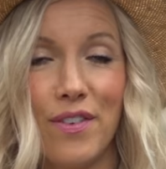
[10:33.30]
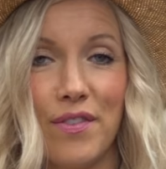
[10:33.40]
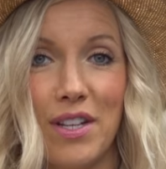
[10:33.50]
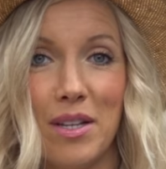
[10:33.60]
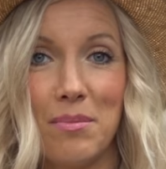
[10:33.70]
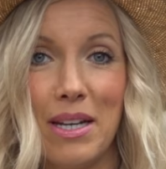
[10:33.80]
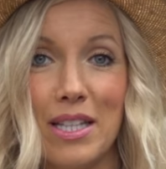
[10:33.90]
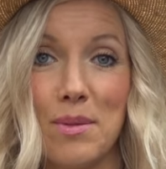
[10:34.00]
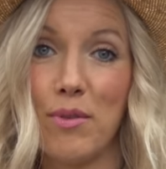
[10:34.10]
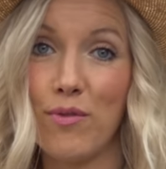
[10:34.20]
to 15
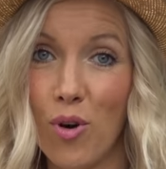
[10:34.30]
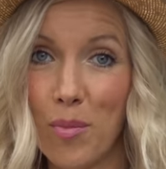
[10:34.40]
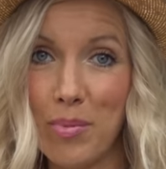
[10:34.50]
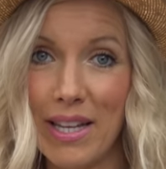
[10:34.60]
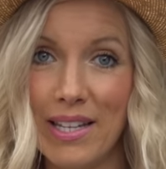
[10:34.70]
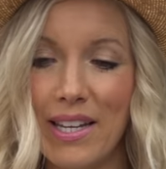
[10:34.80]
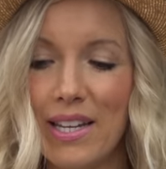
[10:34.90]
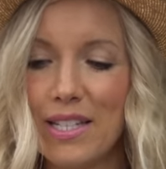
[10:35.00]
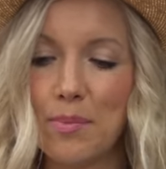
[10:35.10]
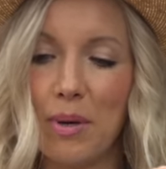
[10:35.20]
minutes before
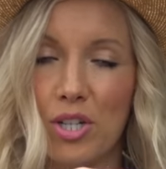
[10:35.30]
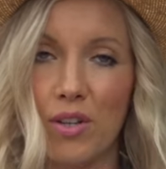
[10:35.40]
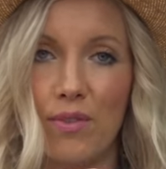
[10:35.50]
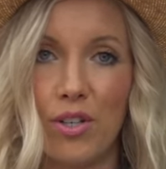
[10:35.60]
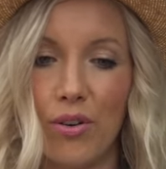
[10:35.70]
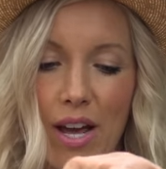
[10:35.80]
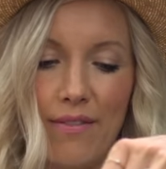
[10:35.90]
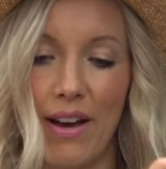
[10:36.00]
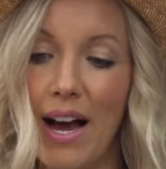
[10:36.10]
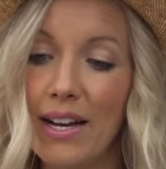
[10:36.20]
blending, especially if you don't
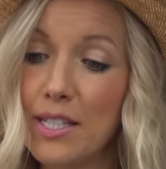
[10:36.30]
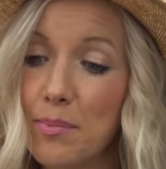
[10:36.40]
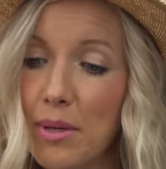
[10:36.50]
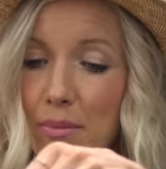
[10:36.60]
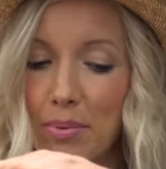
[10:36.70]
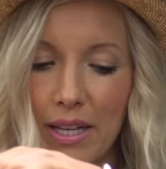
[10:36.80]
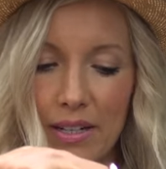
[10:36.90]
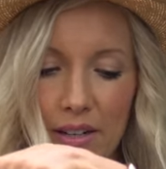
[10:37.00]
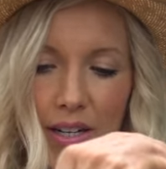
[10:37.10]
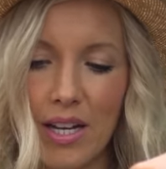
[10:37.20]
have a high speed
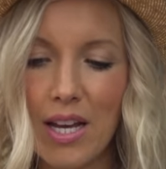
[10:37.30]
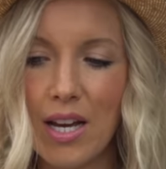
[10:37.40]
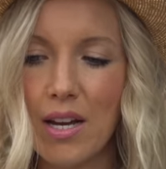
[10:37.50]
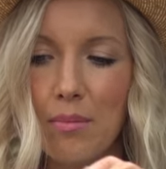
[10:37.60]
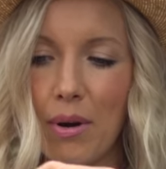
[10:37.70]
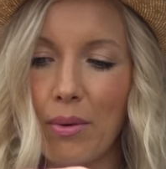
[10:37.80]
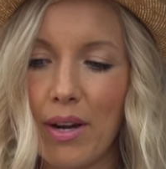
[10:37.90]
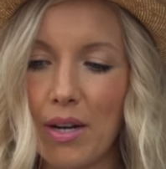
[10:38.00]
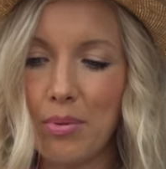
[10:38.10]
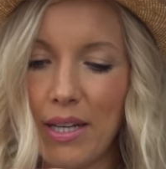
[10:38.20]
blender. But we're
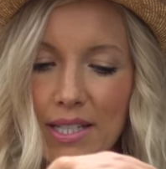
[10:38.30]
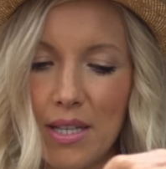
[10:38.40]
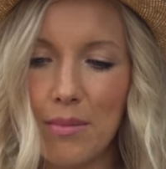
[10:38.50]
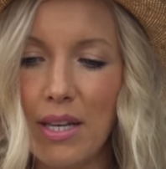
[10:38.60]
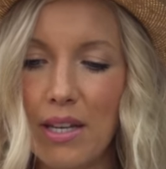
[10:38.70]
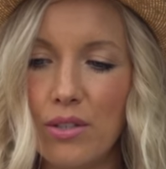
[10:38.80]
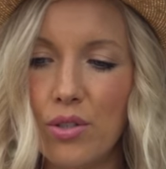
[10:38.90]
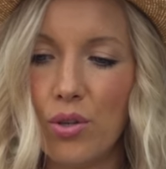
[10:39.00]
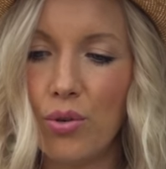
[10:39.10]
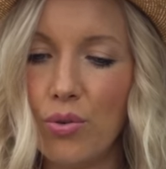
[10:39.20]
going to place them
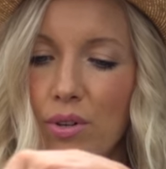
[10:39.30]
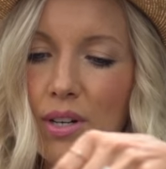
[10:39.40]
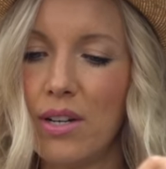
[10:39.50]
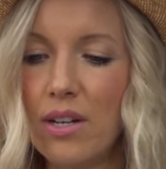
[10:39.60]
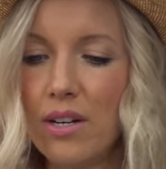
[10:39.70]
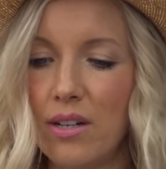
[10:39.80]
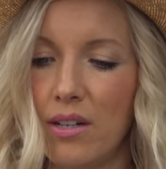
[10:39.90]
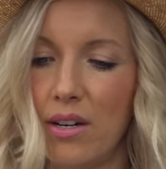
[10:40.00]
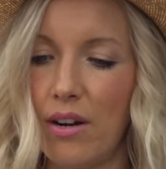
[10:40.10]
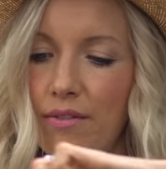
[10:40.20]
into
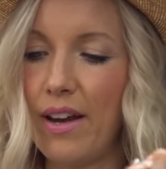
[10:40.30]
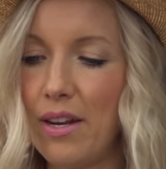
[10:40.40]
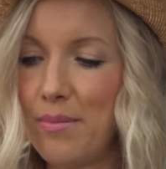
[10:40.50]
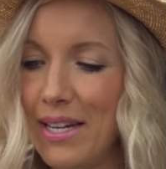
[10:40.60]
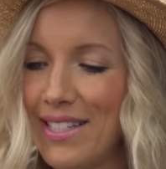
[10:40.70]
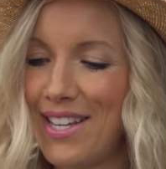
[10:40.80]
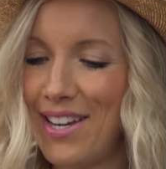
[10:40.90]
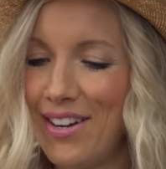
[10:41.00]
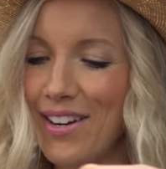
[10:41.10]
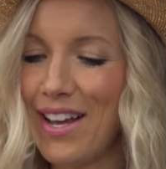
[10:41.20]
our Vitamix
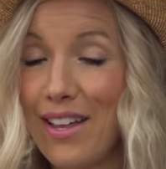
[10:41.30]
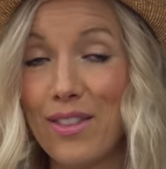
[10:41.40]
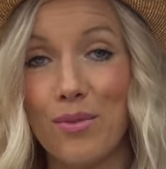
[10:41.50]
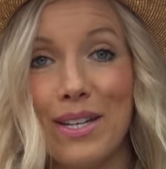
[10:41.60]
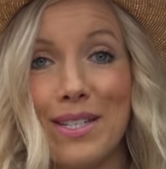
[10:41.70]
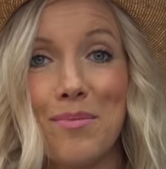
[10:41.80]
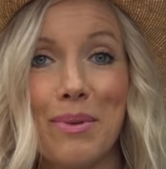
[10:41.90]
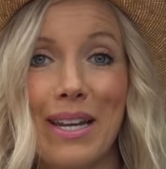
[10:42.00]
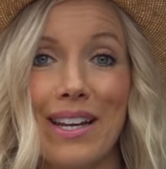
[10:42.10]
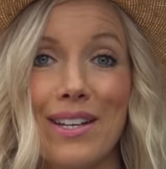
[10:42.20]
here. And the reason
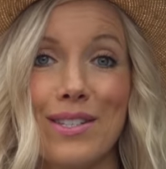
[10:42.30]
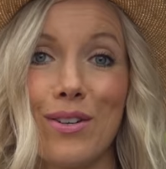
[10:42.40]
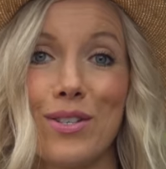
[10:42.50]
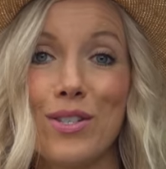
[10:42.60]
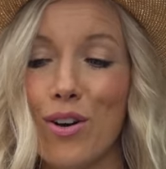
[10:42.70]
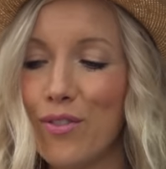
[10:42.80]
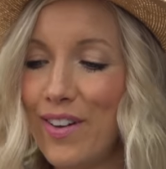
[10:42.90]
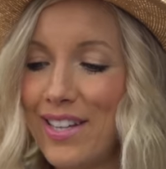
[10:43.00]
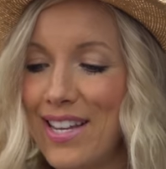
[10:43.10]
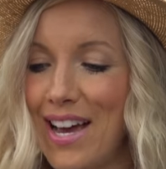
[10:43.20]
bananas are so
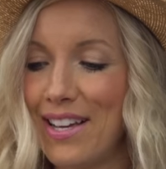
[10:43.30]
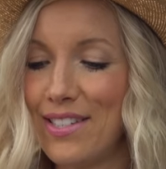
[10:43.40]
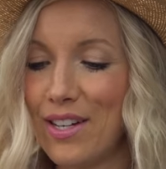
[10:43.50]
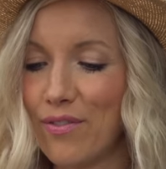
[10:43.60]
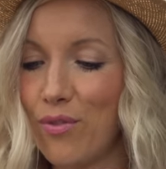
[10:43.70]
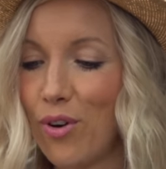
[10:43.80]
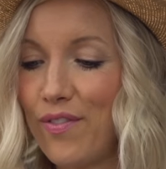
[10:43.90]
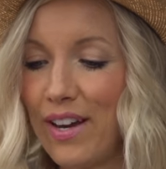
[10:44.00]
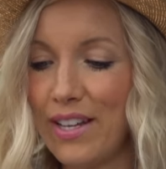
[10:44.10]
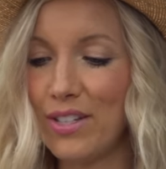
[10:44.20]
fantastic for
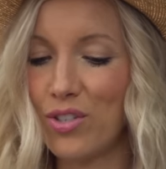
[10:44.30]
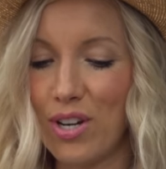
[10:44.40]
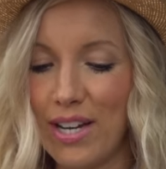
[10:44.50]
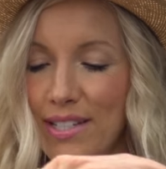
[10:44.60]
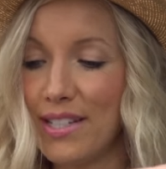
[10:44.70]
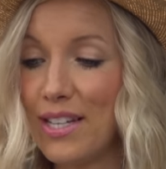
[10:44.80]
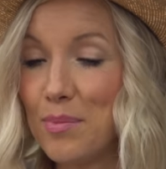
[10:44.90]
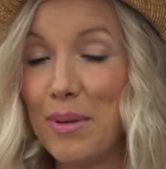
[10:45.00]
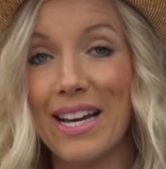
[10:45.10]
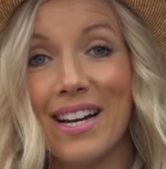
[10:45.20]
fighting stress is
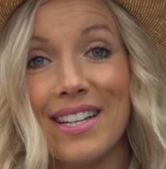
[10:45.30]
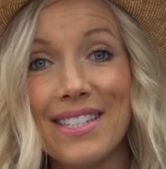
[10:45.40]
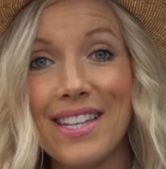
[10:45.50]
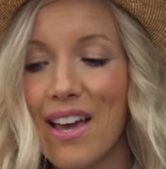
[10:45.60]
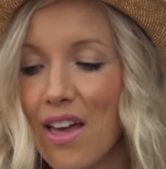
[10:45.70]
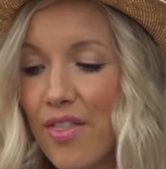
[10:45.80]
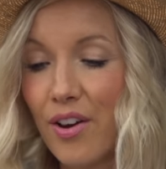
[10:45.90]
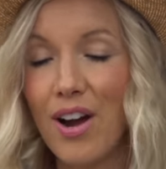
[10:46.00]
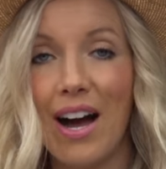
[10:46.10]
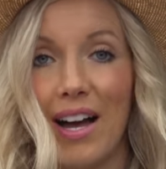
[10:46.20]
because
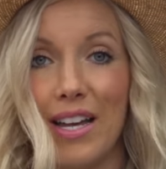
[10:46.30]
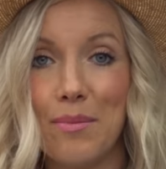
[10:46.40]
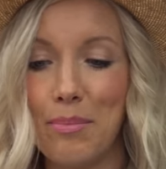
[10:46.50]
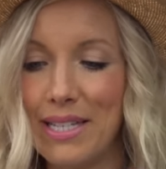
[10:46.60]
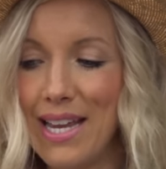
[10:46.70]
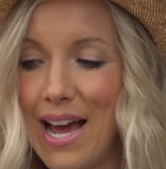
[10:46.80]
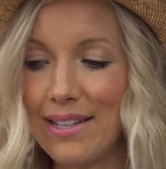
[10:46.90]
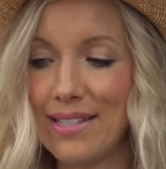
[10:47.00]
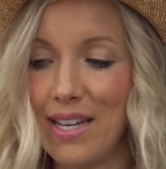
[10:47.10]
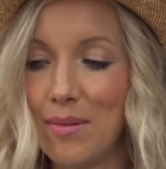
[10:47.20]
they're high in
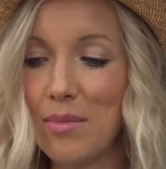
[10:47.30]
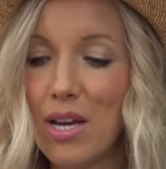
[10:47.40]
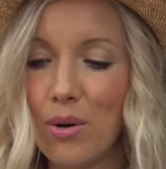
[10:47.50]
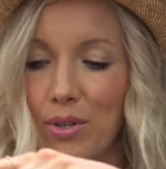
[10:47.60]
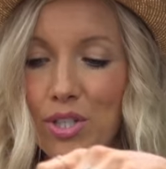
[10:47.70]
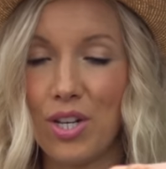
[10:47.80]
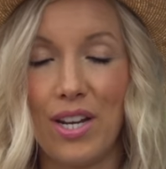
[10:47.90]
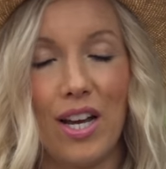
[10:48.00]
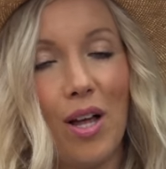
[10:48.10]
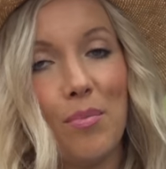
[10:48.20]
potassium, which
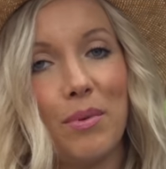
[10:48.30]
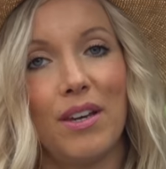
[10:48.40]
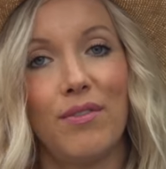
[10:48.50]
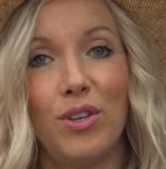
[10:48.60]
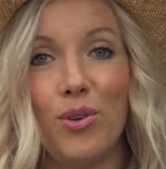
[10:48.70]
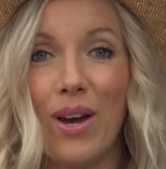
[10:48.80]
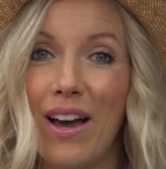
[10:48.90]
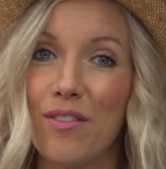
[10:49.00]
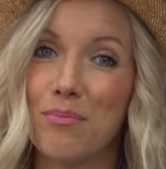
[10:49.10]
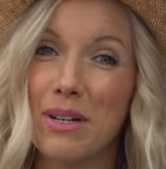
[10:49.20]
can help if you
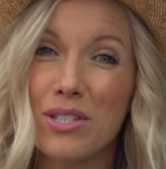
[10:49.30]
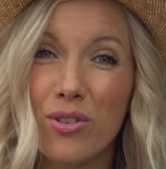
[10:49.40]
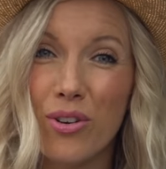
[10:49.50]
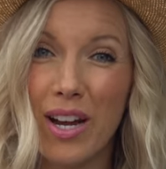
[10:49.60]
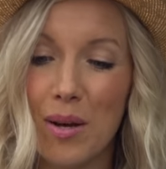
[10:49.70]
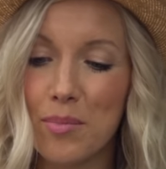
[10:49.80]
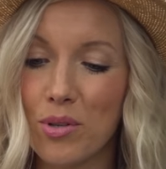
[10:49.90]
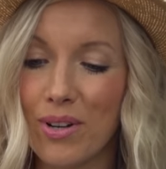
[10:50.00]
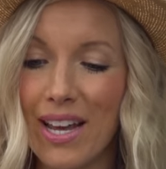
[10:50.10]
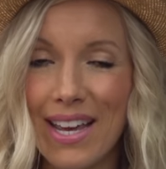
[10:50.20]
have muscle cramps
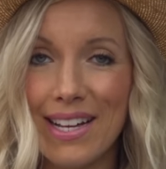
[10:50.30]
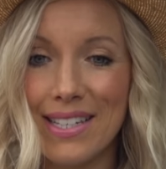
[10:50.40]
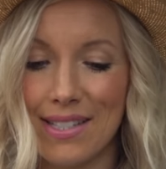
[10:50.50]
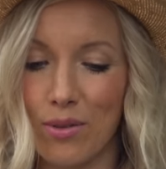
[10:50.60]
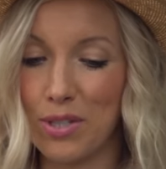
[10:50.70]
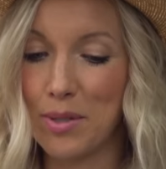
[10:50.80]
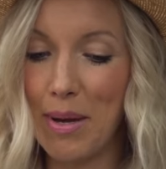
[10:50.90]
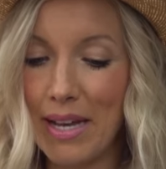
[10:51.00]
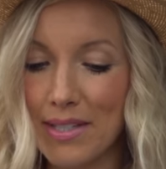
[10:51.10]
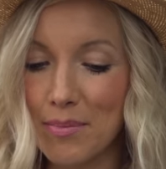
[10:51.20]
or aches or
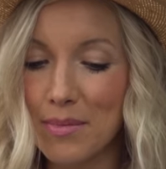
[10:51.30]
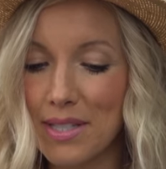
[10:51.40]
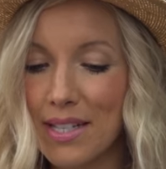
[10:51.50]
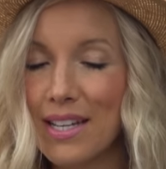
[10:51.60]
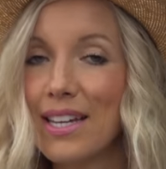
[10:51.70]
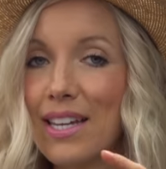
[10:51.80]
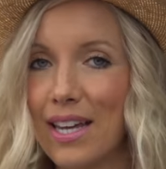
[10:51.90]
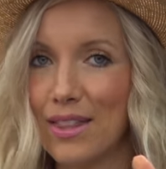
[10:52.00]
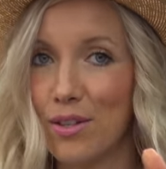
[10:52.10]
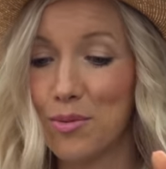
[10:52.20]
spasms,
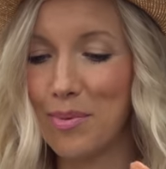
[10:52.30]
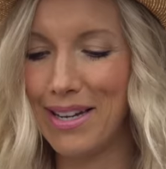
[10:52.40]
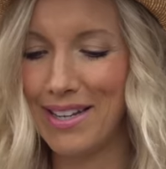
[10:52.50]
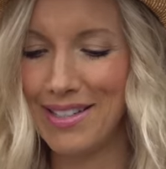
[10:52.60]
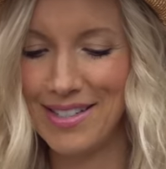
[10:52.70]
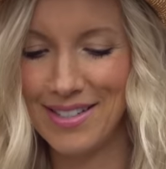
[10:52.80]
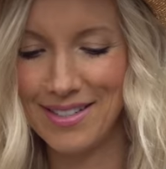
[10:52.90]
get those bananas